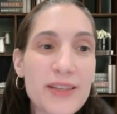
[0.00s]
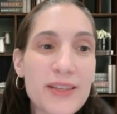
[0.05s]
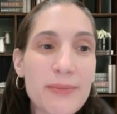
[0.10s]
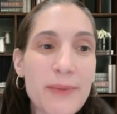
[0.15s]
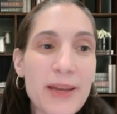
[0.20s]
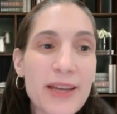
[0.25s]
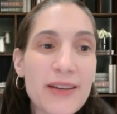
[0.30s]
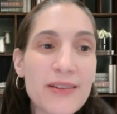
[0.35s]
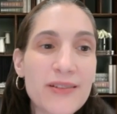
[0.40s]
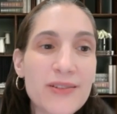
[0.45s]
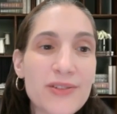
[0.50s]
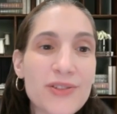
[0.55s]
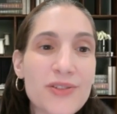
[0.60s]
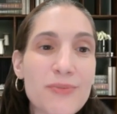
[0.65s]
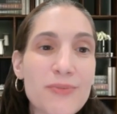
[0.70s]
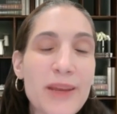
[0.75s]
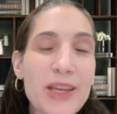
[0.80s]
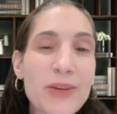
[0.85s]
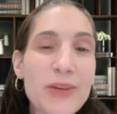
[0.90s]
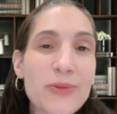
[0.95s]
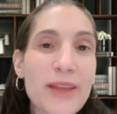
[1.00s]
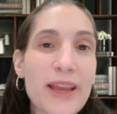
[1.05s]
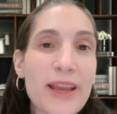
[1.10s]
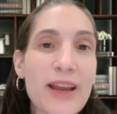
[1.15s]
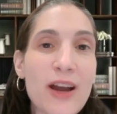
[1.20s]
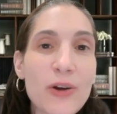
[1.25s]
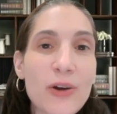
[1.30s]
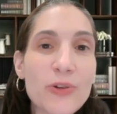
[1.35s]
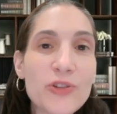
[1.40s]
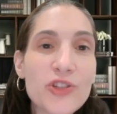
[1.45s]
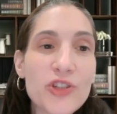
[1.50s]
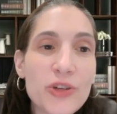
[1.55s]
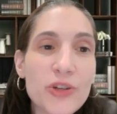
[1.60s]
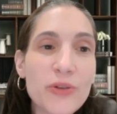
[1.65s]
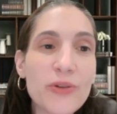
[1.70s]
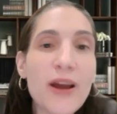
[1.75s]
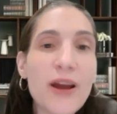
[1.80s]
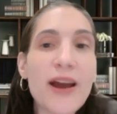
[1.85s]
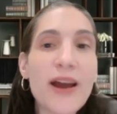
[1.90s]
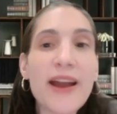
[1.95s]
emails make you think, oh,
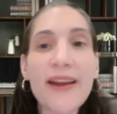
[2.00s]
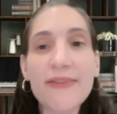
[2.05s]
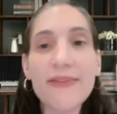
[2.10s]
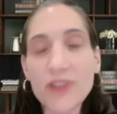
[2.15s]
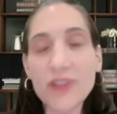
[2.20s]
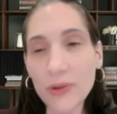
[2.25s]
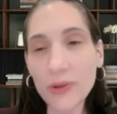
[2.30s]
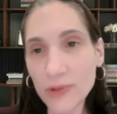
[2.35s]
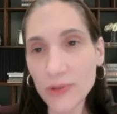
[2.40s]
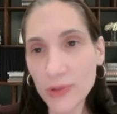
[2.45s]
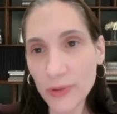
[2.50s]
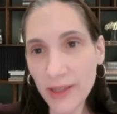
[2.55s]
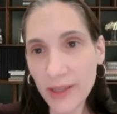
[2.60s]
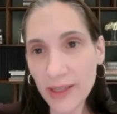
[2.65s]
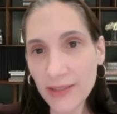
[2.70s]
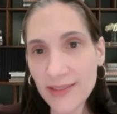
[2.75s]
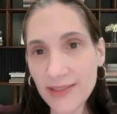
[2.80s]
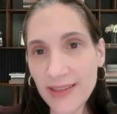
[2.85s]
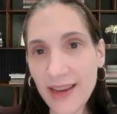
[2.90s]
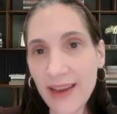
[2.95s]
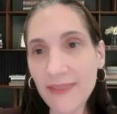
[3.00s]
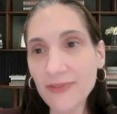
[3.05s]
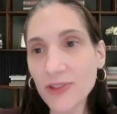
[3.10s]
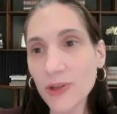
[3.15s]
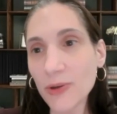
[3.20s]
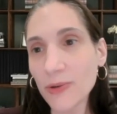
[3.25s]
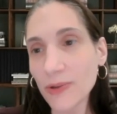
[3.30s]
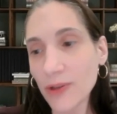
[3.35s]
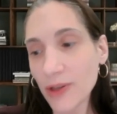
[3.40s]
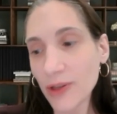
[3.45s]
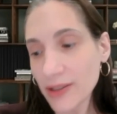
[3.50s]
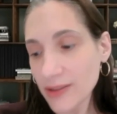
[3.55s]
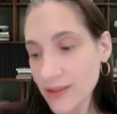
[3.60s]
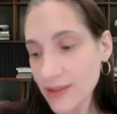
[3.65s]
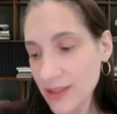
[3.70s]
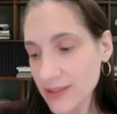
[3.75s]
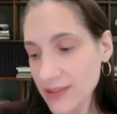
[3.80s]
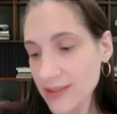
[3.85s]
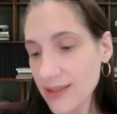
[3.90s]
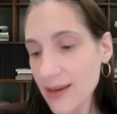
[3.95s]
shoot, I have to go do this. I have to go look
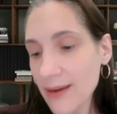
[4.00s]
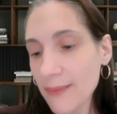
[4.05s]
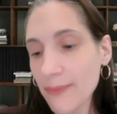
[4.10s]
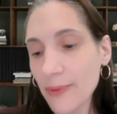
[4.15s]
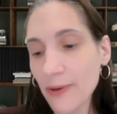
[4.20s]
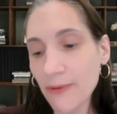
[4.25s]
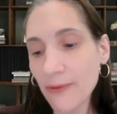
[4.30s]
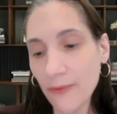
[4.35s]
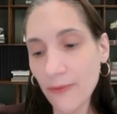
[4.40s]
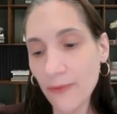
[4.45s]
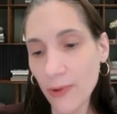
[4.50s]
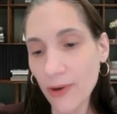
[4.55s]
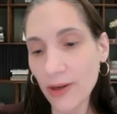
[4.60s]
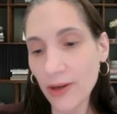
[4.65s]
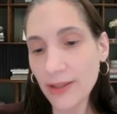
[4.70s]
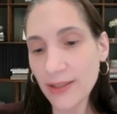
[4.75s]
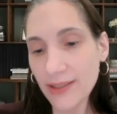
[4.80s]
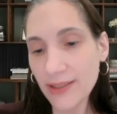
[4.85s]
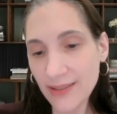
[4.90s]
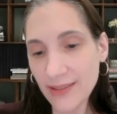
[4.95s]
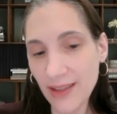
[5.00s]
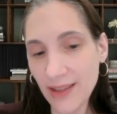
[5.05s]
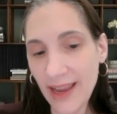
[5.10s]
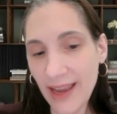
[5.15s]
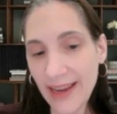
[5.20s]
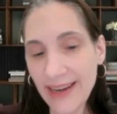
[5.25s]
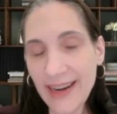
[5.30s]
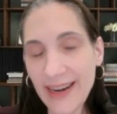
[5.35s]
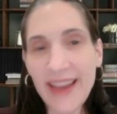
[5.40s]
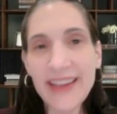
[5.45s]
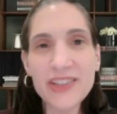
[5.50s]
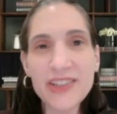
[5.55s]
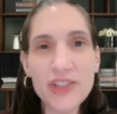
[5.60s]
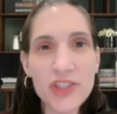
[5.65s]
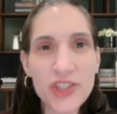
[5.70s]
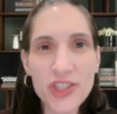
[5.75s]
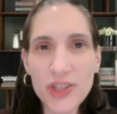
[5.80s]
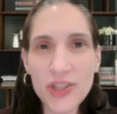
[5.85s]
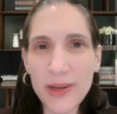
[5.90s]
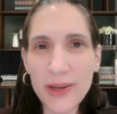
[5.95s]
this up for this client. I can
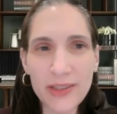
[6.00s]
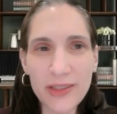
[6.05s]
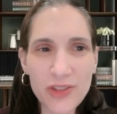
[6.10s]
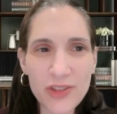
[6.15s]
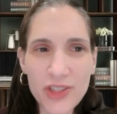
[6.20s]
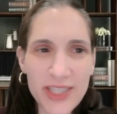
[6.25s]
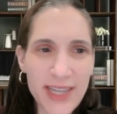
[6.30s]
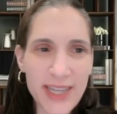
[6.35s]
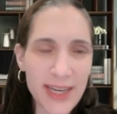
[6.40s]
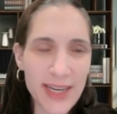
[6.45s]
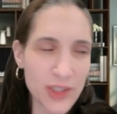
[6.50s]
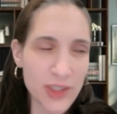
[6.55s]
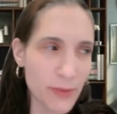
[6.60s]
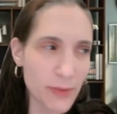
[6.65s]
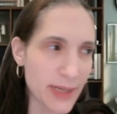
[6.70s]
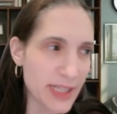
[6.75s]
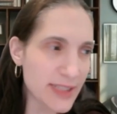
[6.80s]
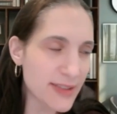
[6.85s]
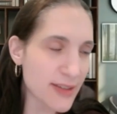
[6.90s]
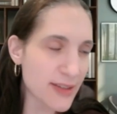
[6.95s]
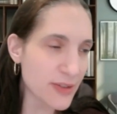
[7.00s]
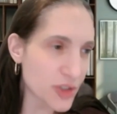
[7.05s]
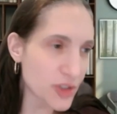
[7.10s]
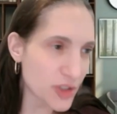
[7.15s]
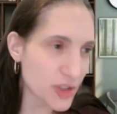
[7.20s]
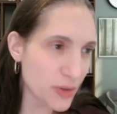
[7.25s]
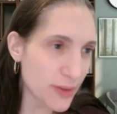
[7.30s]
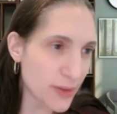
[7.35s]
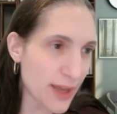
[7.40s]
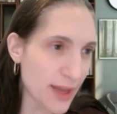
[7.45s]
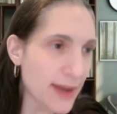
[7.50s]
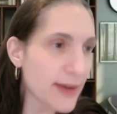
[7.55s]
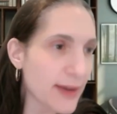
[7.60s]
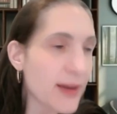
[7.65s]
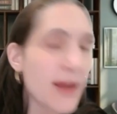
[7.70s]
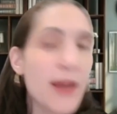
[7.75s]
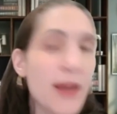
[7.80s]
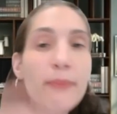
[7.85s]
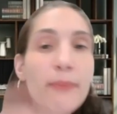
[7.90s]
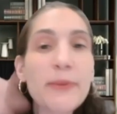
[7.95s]
just it'll just take 2 minutes. I'll just do that.
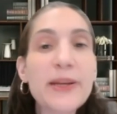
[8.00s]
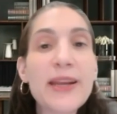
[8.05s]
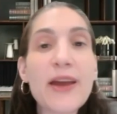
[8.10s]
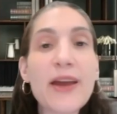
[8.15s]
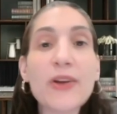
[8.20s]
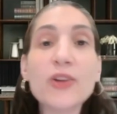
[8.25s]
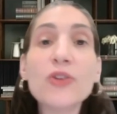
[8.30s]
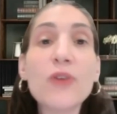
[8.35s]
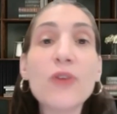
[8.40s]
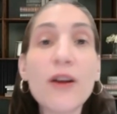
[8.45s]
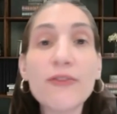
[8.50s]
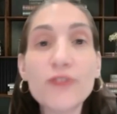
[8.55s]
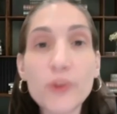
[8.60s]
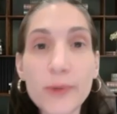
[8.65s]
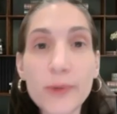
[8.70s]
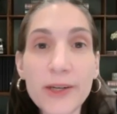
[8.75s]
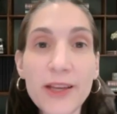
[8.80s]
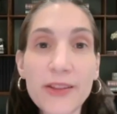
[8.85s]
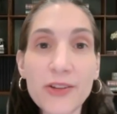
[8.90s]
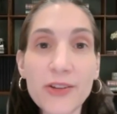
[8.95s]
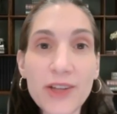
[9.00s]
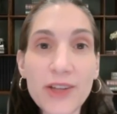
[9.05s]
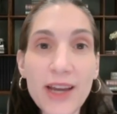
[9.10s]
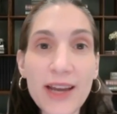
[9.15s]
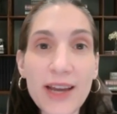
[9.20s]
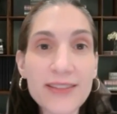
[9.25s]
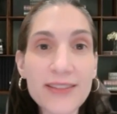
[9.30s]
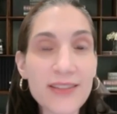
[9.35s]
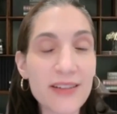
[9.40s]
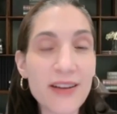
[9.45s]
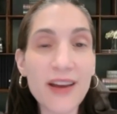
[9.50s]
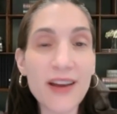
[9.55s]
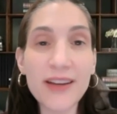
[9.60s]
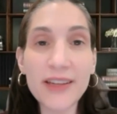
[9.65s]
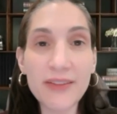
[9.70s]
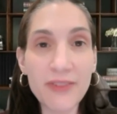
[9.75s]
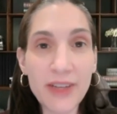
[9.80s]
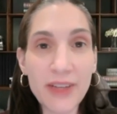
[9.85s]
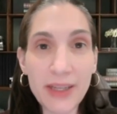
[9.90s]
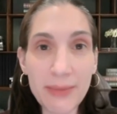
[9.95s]
But now you're off to another task, not
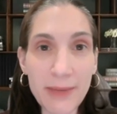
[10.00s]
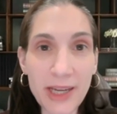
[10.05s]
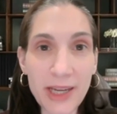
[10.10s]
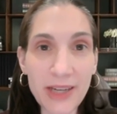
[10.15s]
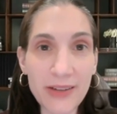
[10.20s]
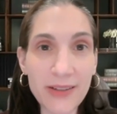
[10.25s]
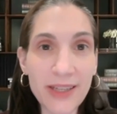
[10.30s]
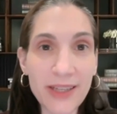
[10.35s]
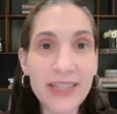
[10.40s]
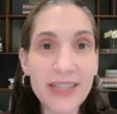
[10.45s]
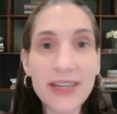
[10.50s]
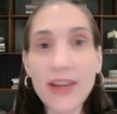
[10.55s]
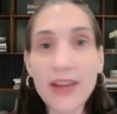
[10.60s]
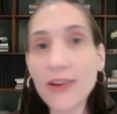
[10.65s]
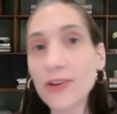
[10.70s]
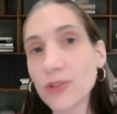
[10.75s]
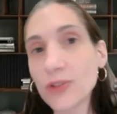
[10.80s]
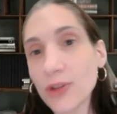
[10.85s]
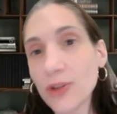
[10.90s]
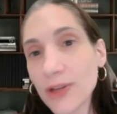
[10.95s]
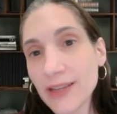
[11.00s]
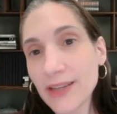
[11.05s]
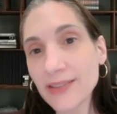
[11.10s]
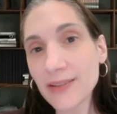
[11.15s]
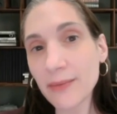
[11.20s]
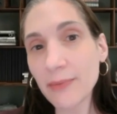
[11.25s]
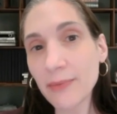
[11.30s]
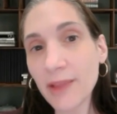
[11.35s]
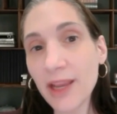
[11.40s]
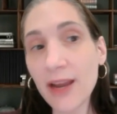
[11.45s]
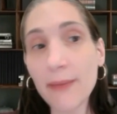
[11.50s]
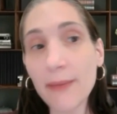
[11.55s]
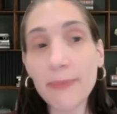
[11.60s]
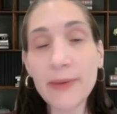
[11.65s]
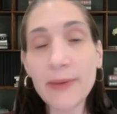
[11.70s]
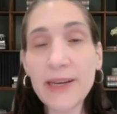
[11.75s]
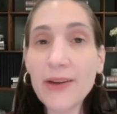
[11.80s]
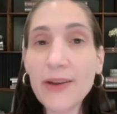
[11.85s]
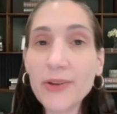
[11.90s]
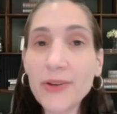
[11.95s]
even email. Now you're looking something up,
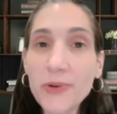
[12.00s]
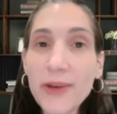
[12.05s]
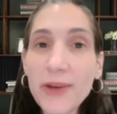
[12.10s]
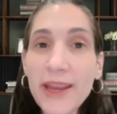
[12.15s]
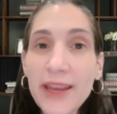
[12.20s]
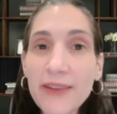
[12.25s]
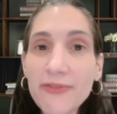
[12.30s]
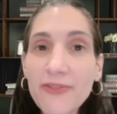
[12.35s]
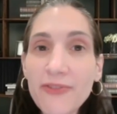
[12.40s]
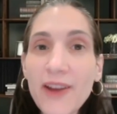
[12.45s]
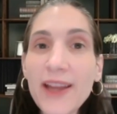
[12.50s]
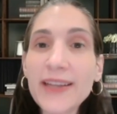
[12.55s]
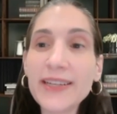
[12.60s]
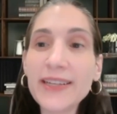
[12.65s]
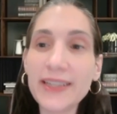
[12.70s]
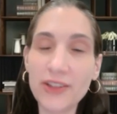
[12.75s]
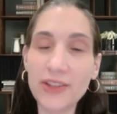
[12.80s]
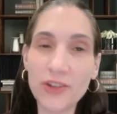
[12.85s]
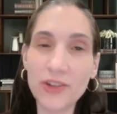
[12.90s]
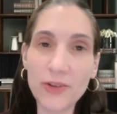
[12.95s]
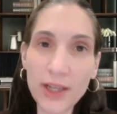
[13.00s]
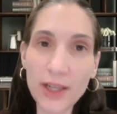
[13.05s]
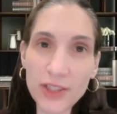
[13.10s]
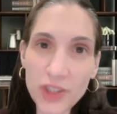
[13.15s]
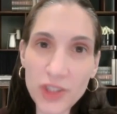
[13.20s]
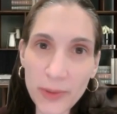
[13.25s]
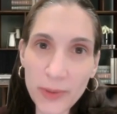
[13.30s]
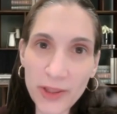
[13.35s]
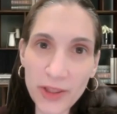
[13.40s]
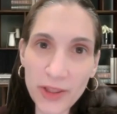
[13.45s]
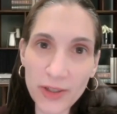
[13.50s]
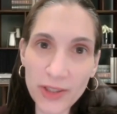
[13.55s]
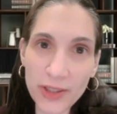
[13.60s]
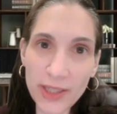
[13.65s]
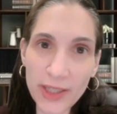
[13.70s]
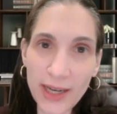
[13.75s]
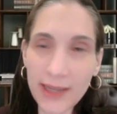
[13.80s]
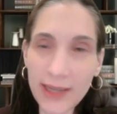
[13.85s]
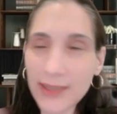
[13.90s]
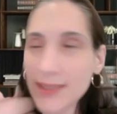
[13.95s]
but now you can't find it and you're on to a third
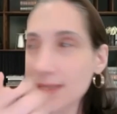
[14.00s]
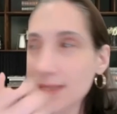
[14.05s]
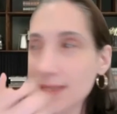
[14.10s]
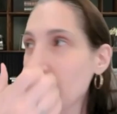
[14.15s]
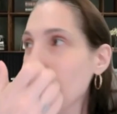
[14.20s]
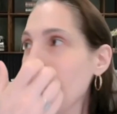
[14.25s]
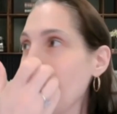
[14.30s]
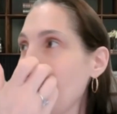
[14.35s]
task.